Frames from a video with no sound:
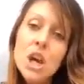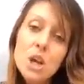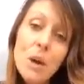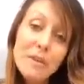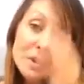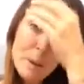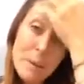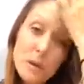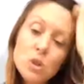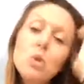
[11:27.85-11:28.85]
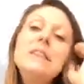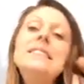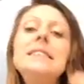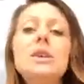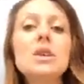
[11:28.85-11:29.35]
You have them about
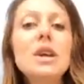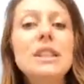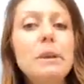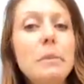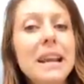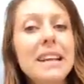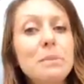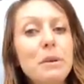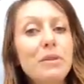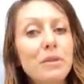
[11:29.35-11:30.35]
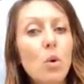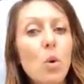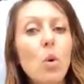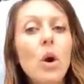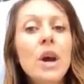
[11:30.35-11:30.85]
20 to 30 minutes
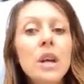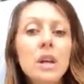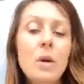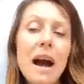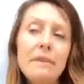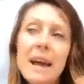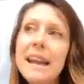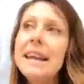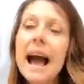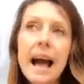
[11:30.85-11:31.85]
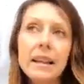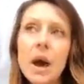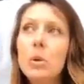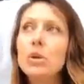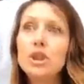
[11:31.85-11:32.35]
before you have any
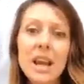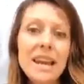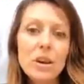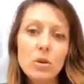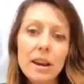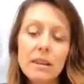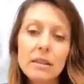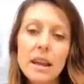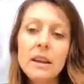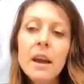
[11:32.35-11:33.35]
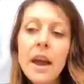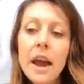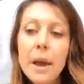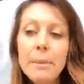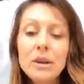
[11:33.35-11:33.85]
aloe or shake or anything,
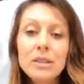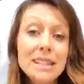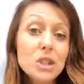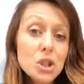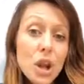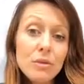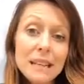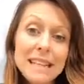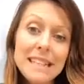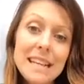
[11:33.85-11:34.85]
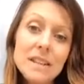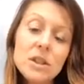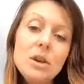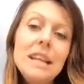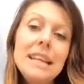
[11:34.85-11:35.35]
because it's slow releasing,
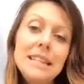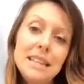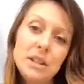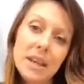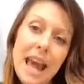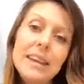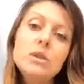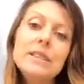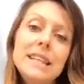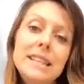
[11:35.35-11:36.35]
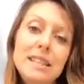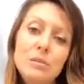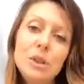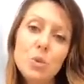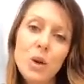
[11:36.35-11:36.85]
so you need it to get in your
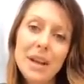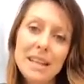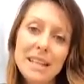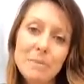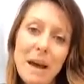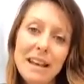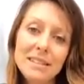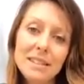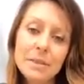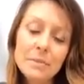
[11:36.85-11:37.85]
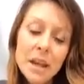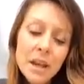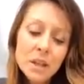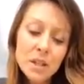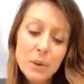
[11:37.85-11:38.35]
system to work at its best.
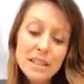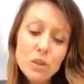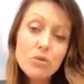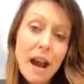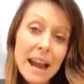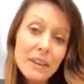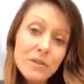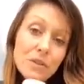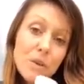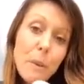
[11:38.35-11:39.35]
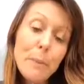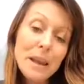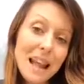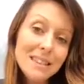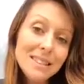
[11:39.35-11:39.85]
So it's derived from a
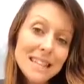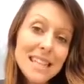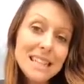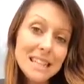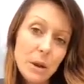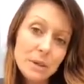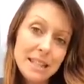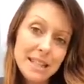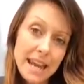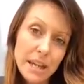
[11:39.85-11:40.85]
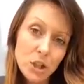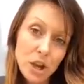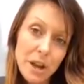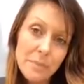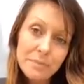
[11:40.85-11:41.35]
plant in Southeast
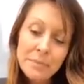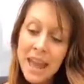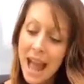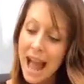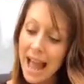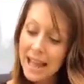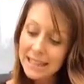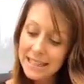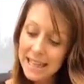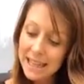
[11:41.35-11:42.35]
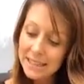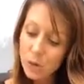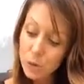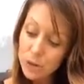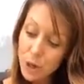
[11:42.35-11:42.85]
Asia, and it
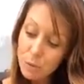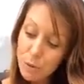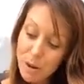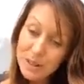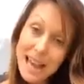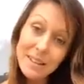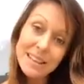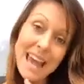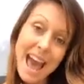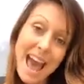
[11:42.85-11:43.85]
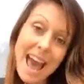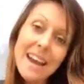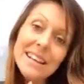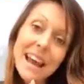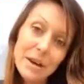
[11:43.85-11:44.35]
also promotes healthy hair
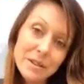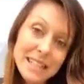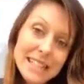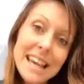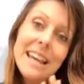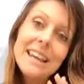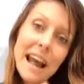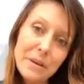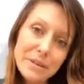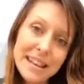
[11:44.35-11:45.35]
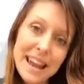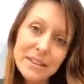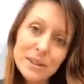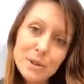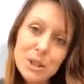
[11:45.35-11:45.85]
and healthy skin and healthy
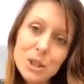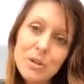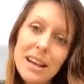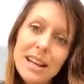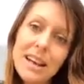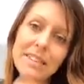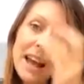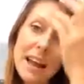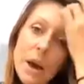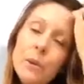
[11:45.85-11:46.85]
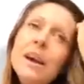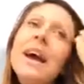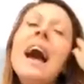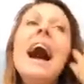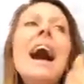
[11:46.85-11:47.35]
nails, which is great, like the aloe.
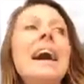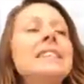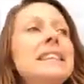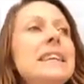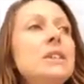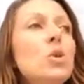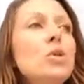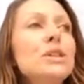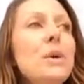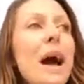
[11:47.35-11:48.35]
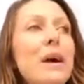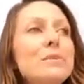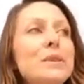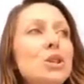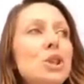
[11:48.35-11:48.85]
And it also
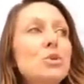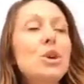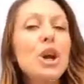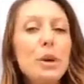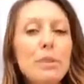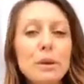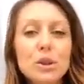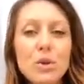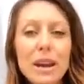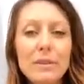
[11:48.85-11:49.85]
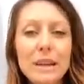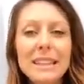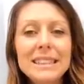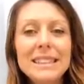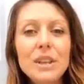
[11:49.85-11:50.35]
helps to curb those
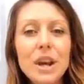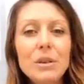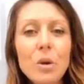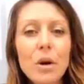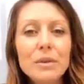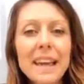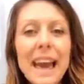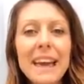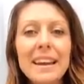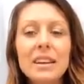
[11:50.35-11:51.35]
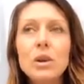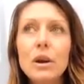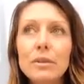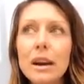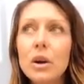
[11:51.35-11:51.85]
cravings. You know, you often get in and you
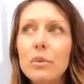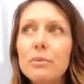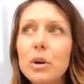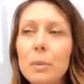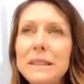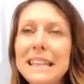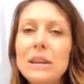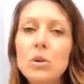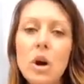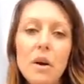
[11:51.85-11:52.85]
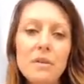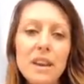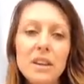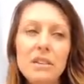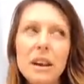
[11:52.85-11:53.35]
have that cup of tea or coffee
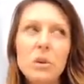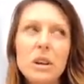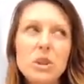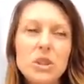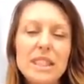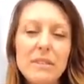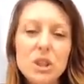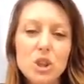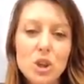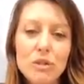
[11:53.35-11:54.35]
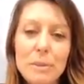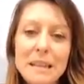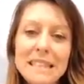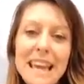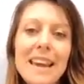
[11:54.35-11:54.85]
and you think, oh, I'll just have a sugary
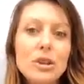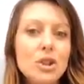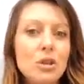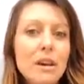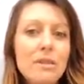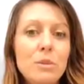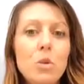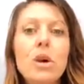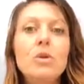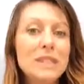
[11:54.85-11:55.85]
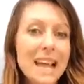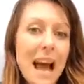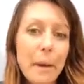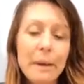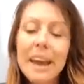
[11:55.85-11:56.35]
biscuit because you're craving one or it's a
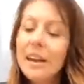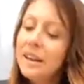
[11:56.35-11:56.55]
habit.